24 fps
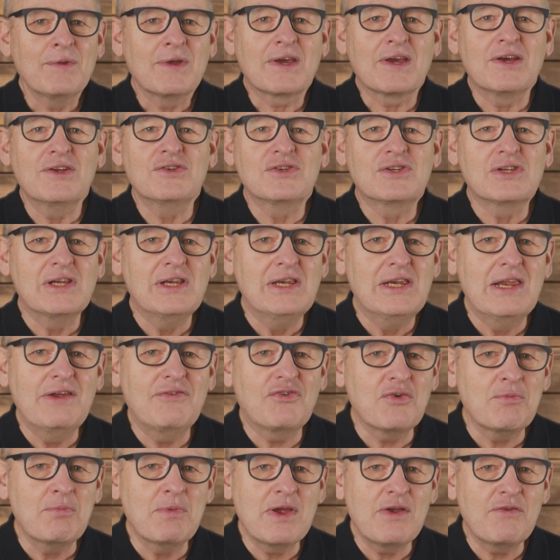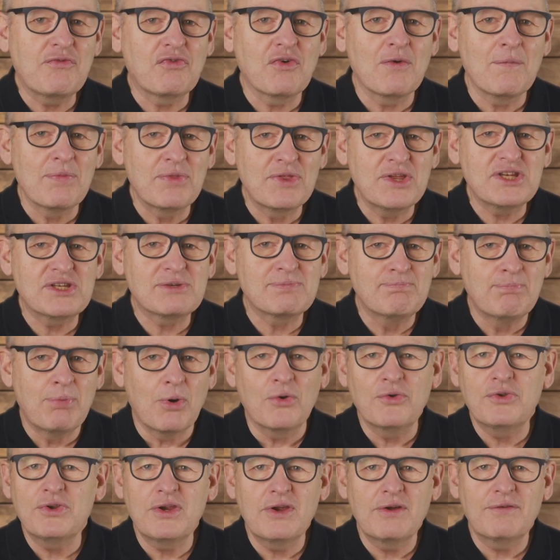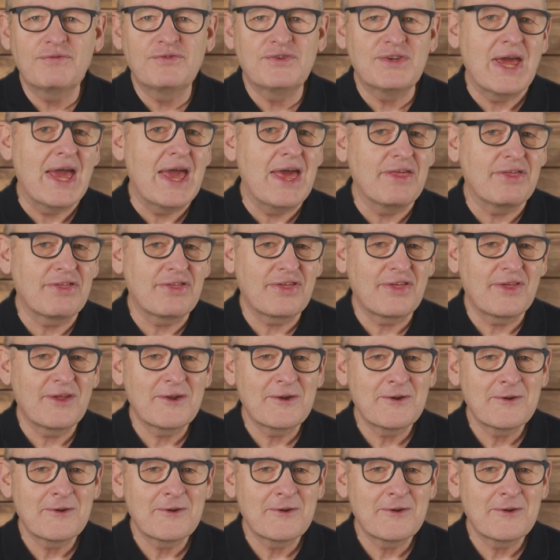can deliver me from this body of death.